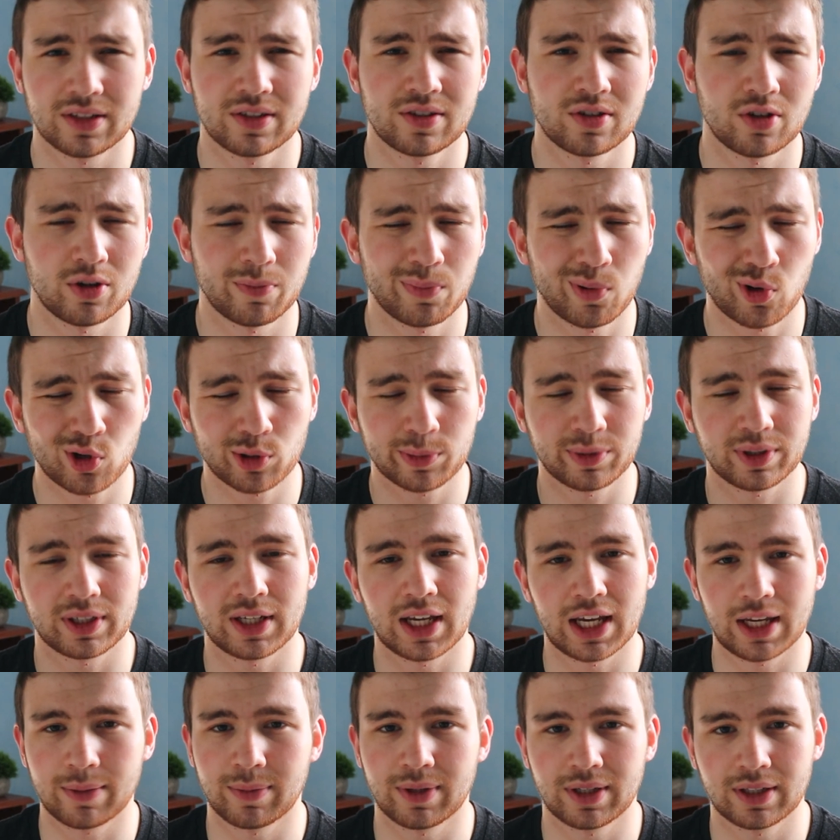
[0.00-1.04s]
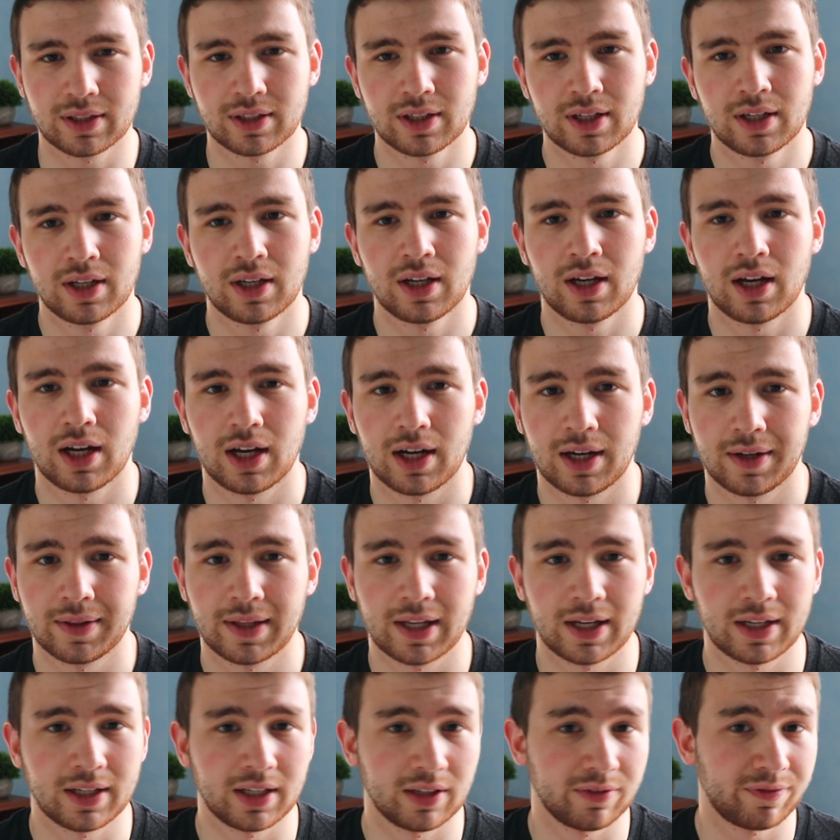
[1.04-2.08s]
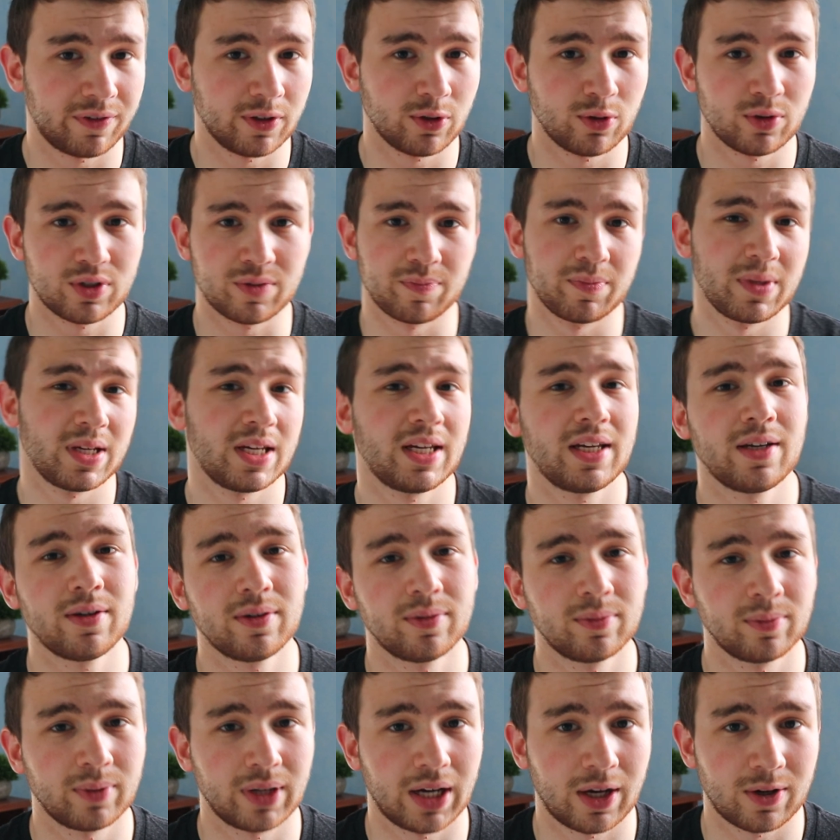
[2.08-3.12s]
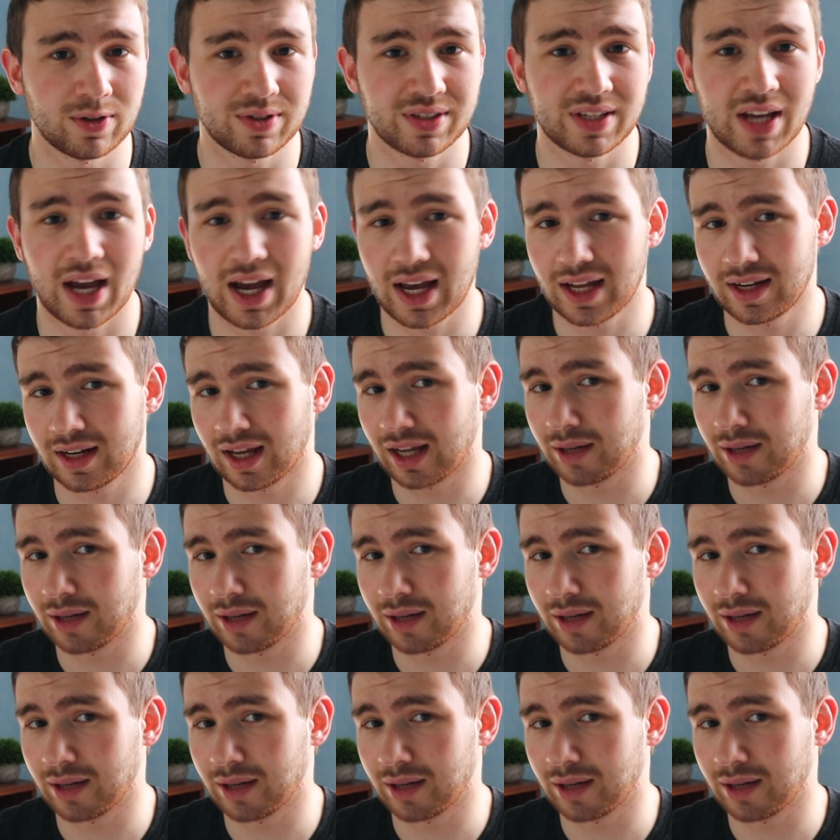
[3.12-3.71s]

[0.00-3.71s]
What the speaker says: So portable gaming, that if it was me when I was 10,